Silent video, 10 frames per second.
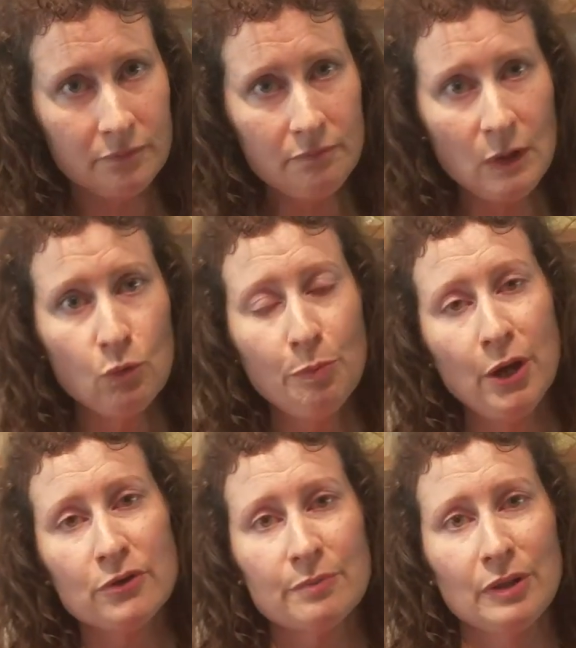will
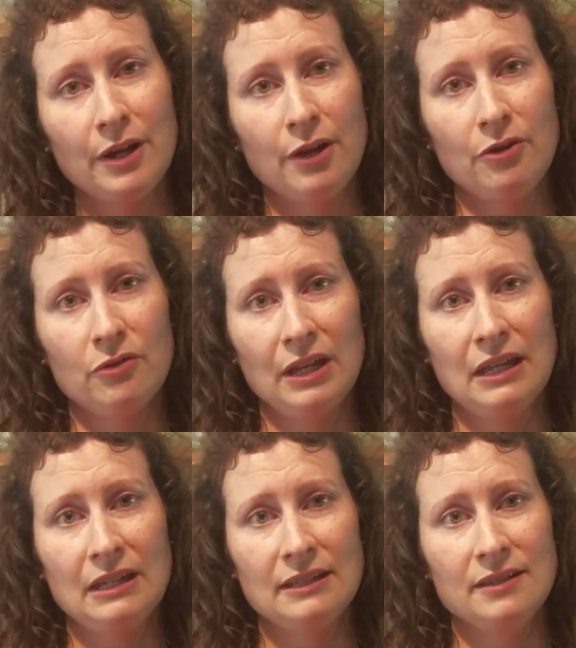post below
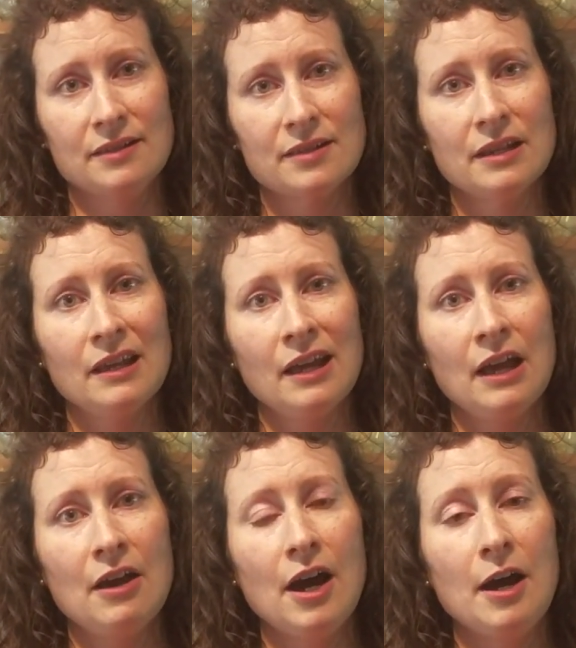is
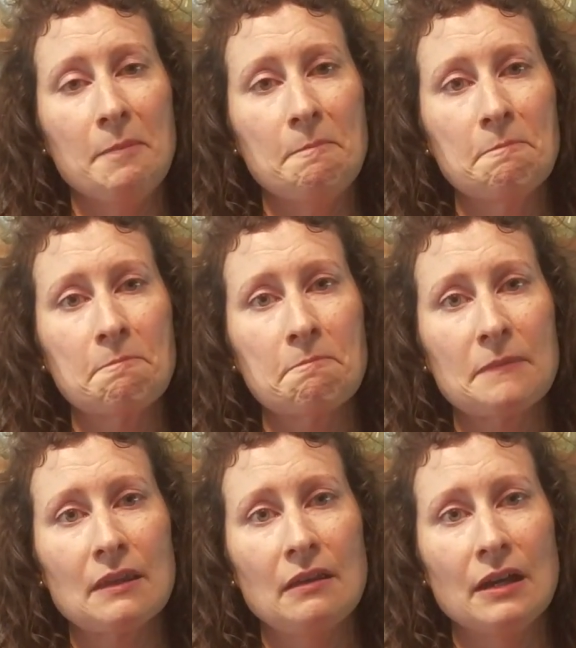
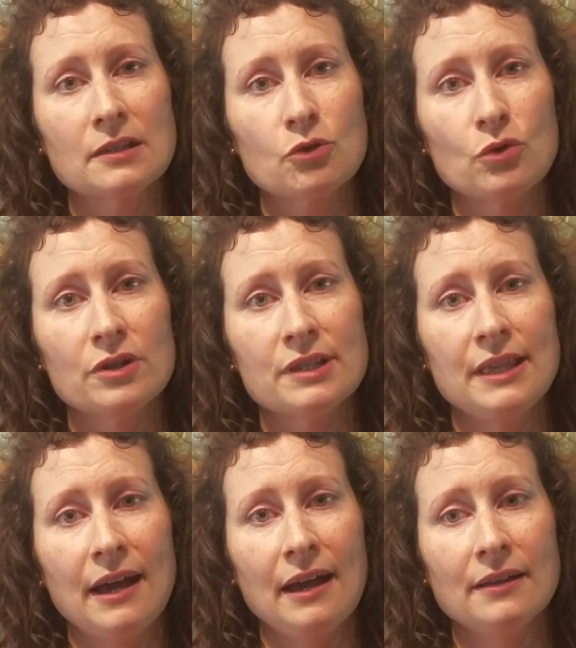a source
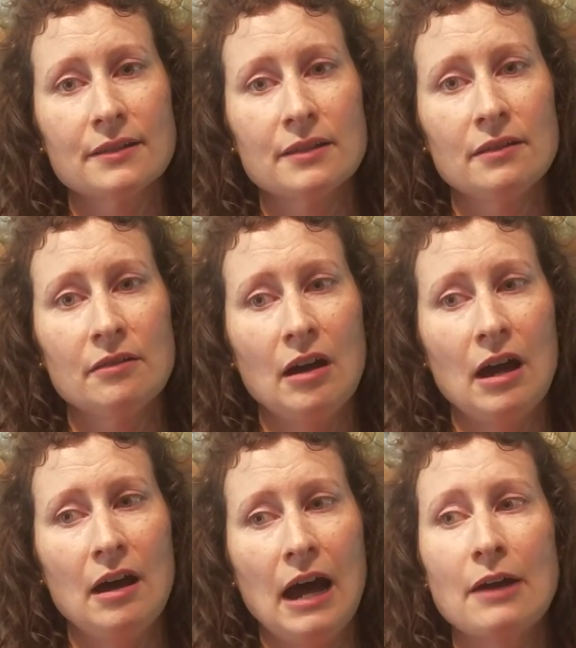that
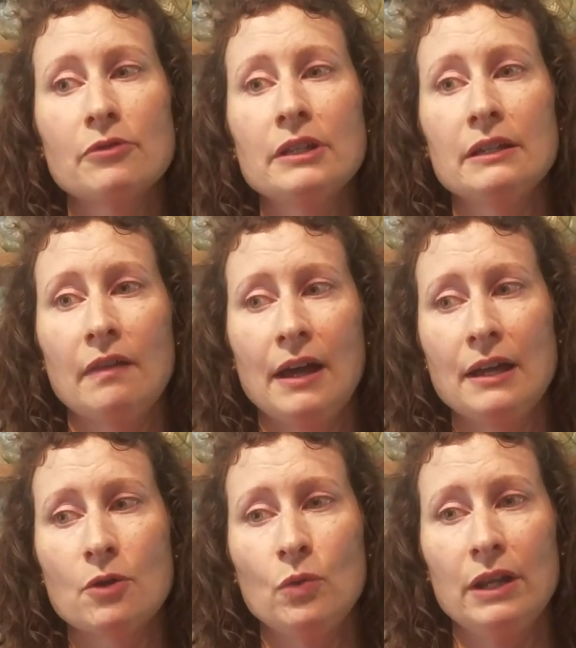I really
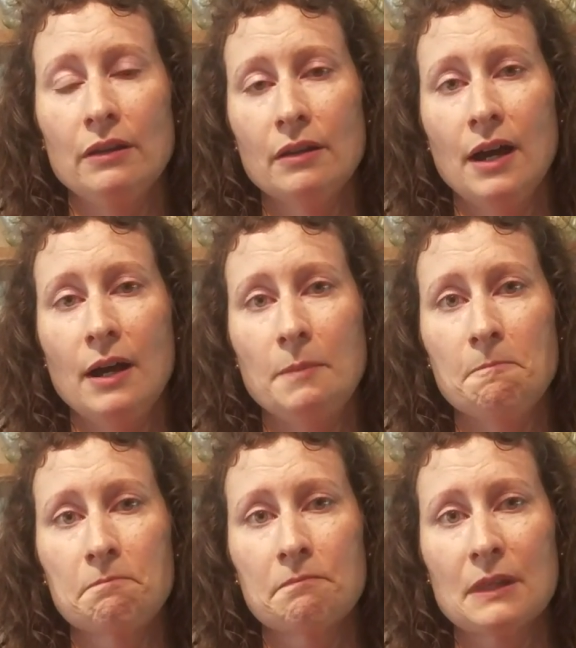like.
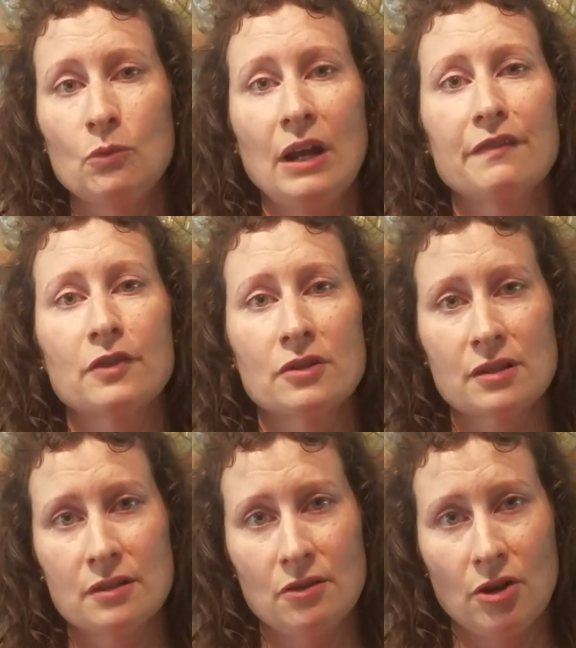When I
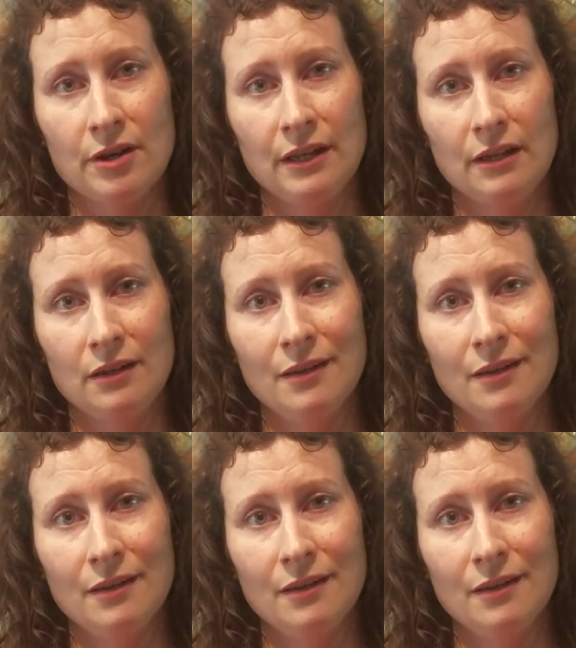first started,